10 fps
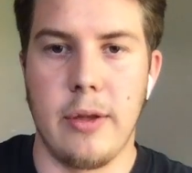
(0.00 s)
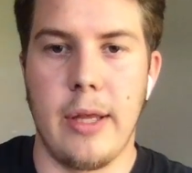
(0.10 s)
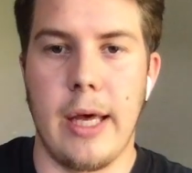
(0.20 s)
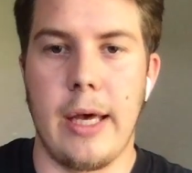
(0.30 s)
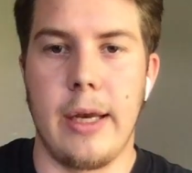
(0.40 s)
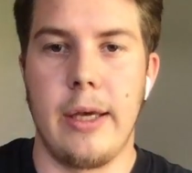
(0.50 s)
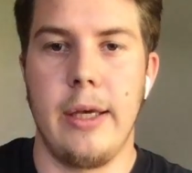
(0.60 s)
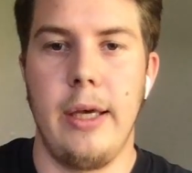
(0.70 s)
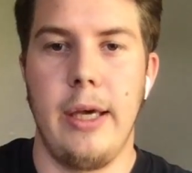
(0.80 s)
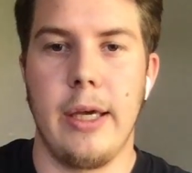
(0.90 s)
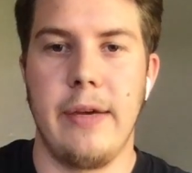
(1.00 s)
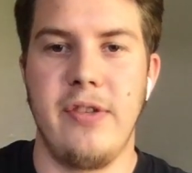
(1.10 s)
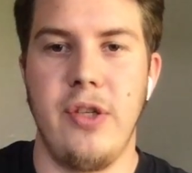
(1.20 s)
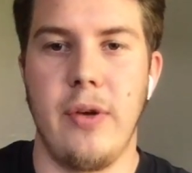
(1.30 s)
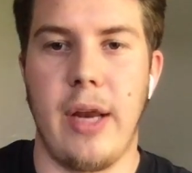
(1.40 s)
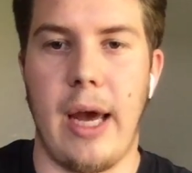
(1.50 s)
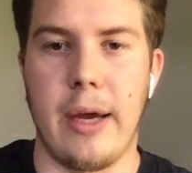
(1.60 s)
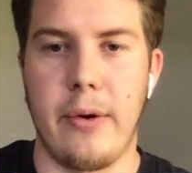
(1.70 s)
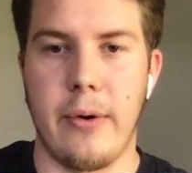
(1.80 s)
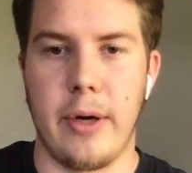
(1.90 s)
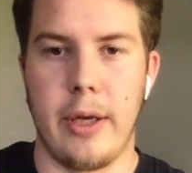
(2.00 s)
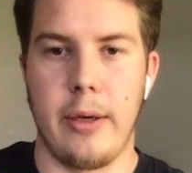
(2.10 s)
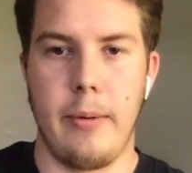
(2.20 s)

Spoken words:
that it gives you an accurate